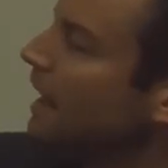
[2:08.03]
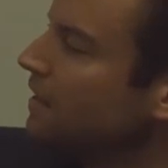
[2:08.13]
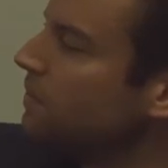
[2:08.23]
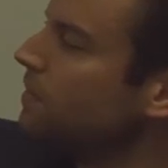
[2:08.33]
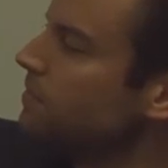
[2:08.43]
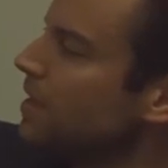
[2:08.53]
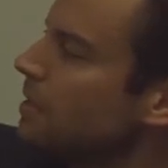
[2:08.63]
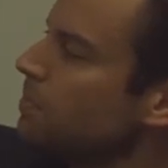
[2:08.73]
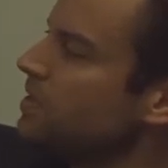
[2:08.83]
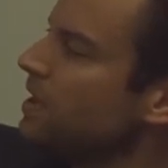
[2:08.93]
It's
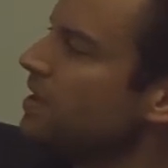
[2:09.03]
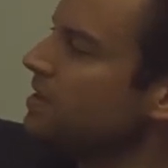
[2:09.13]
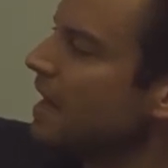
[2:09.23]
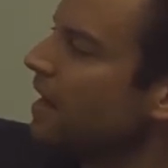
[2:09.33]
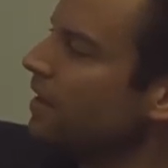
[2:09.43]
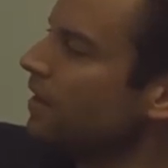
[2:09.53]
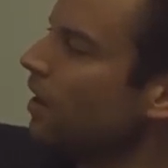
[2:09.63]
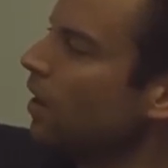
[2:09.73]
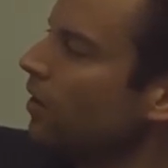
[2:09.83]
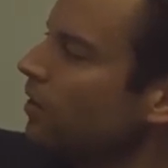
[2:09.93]
15% down
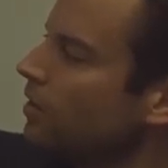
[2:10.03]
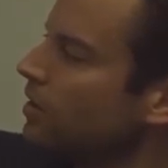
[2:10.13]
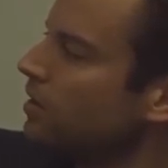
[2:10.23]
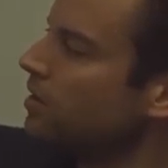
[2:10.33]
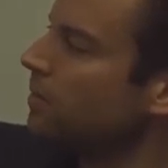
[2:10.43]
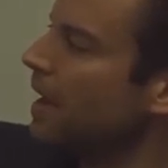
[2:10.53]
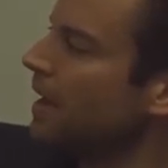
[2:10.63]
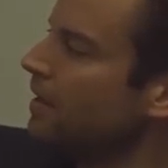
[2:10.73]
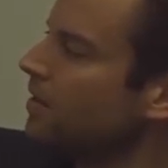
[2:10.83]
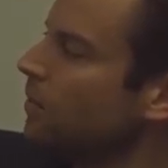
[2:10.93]
on the
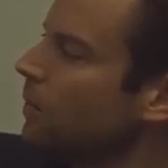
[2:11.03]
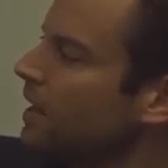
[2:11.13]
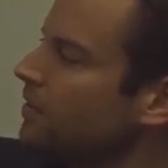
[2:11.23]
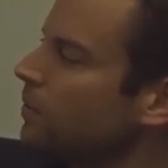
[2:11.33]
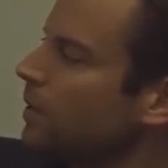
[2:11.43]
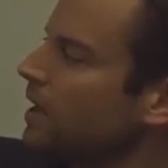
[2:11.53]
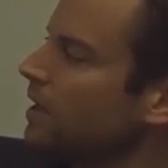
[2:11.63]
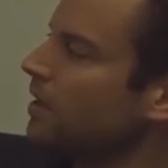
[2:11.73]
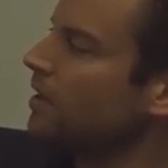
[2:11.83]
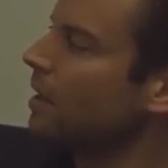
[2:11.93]
demand week to
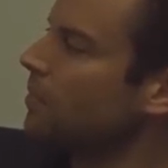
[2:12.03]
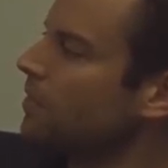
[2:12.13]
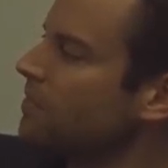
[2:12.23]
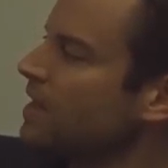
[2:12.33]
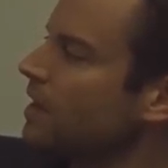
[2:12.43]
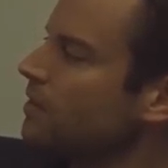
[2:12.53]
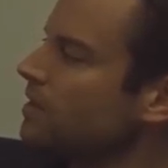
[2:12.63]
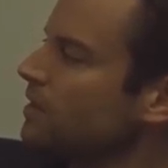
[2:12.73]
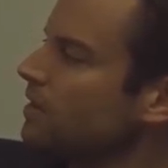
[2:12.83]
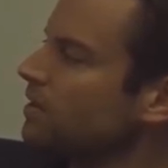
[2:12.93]
week number of
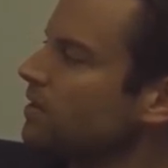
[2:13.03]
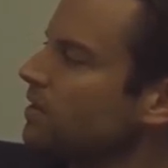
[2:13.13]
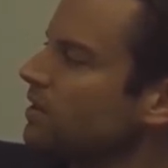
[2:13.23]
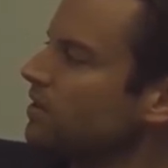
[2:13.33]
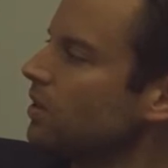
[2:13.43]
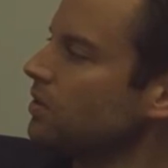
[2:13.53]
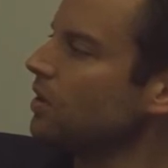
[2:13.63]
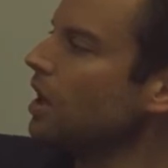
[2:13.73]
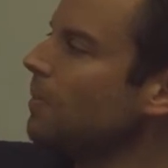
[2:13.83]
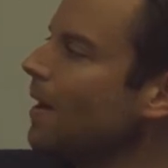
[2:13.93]
sales since
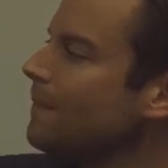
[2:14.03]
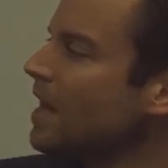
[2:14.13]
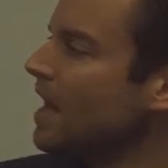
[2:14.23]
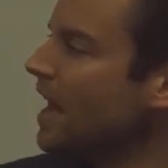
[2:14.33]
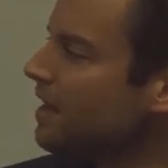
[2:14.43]
October,